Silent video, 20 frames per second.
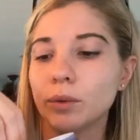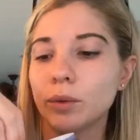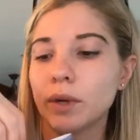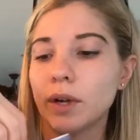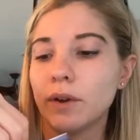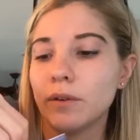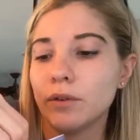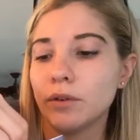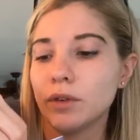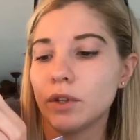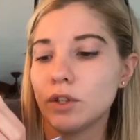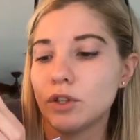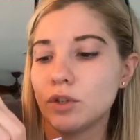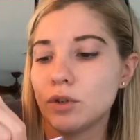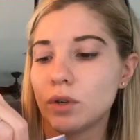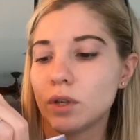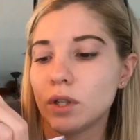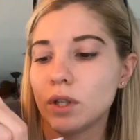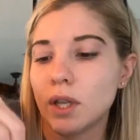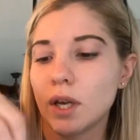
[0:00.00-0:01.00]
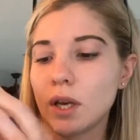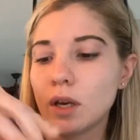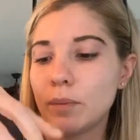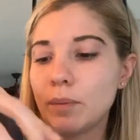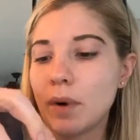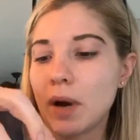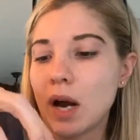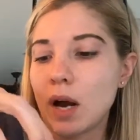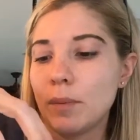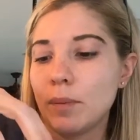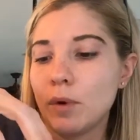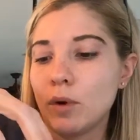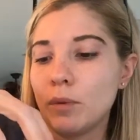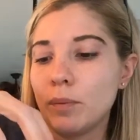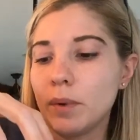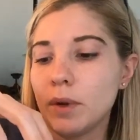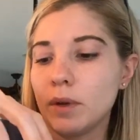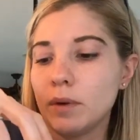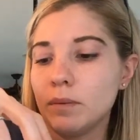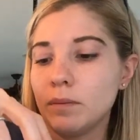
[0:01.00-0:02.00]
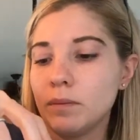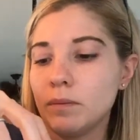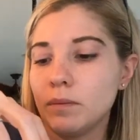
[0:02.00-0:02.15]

whatever that you can like pop open.